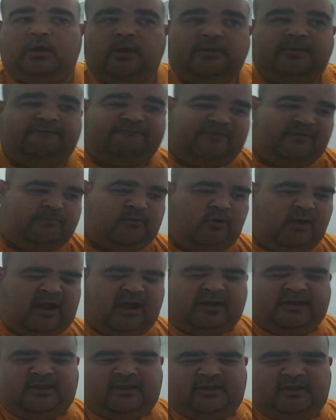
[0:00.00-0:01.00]
The female
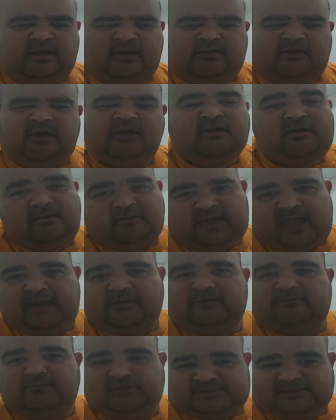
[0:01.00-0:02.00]
hyena
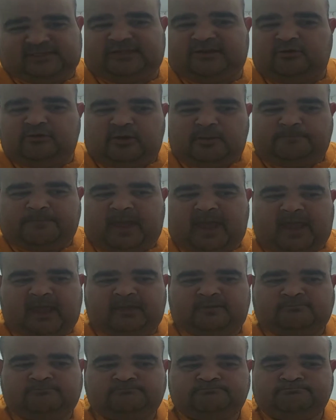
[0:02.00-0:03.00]
was the leader of the
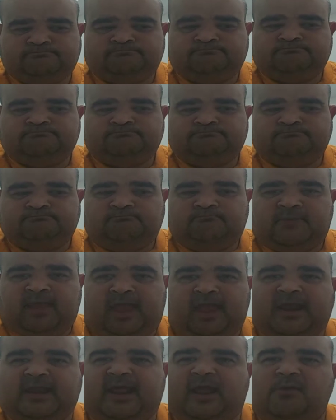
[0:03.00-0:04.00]
pack,
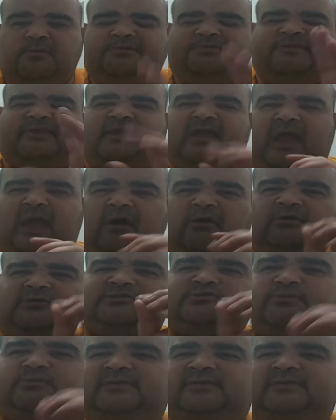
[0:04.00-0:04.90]
and everything else with this